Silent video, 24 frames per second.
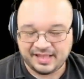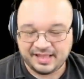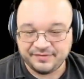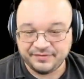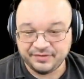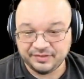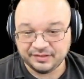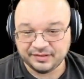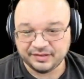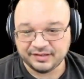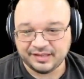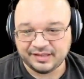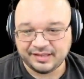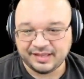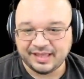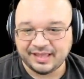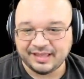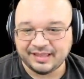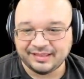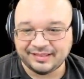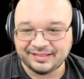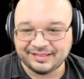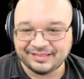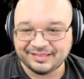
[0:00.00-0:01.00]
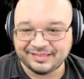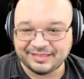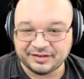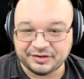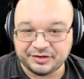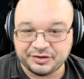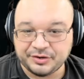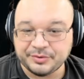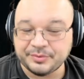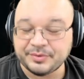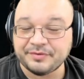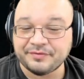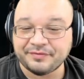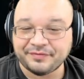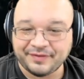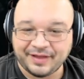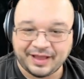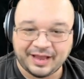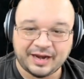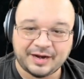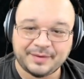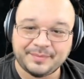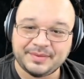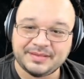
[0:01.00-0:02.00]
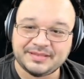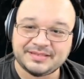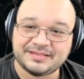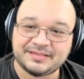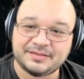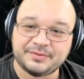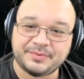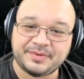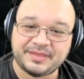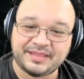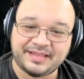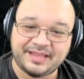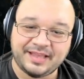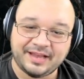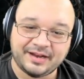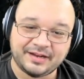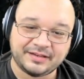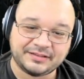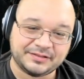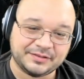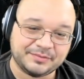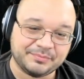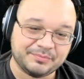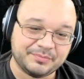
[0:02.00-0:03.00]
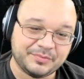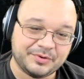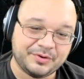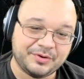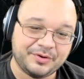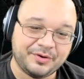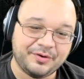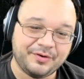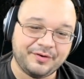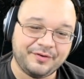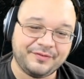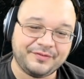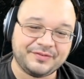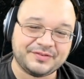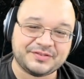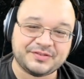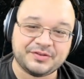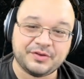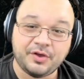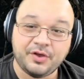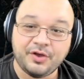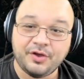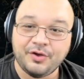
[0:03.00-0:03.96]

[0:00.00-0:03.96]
Even looking at the new environments, the way the character moves,